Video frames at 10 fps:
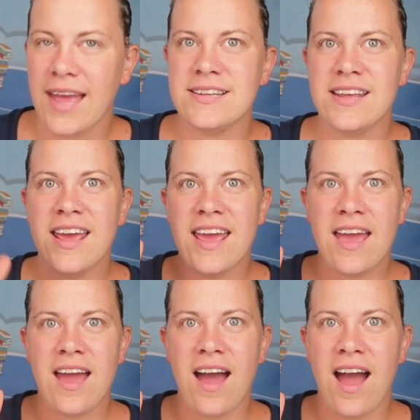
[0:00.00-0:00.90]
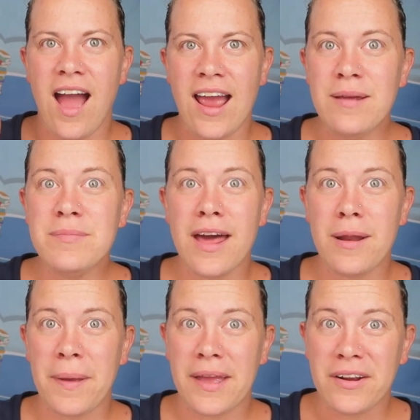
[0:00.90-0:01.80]
And I am
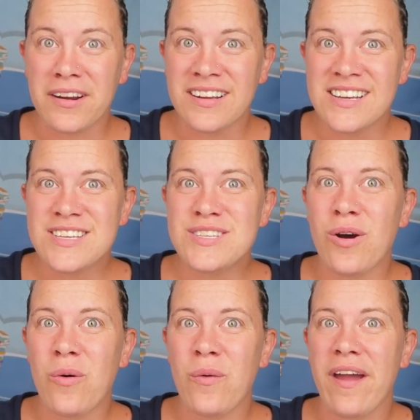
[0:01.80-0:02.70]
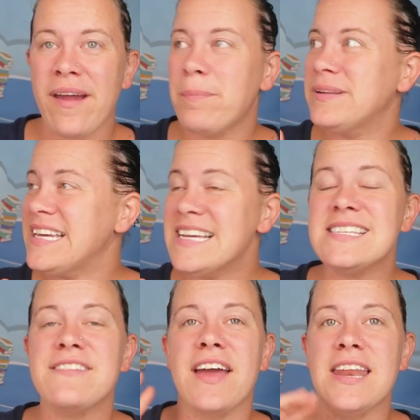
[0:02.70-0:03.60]
not a banker, so please,
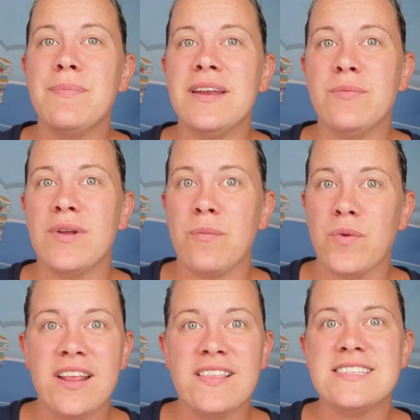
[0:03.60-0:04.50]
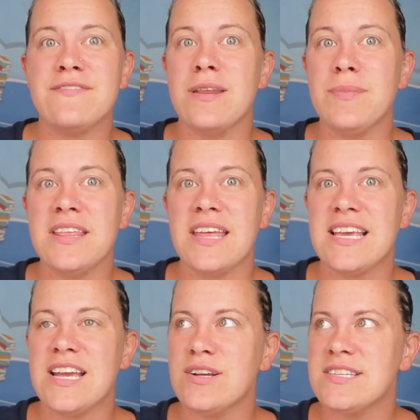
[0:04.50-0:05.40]
if anybody, when I'm reading this, if anybody like
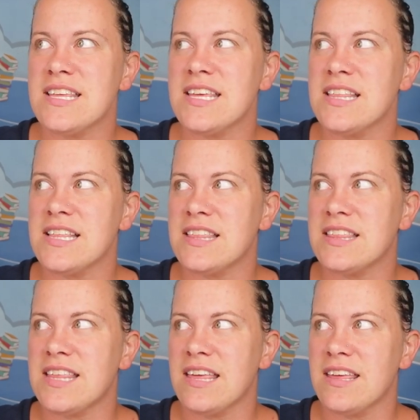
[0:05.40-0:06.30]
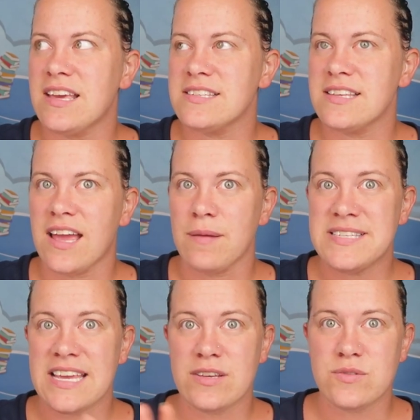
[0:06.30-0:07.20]
hears anything that they think is like I'm
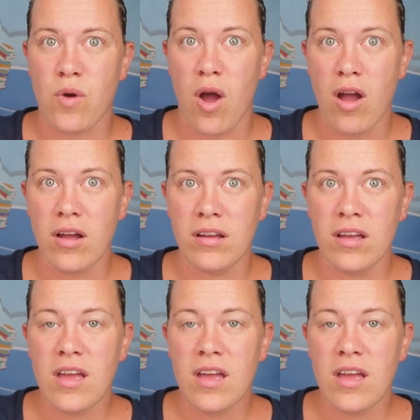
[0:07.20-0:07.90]
saying is wrong,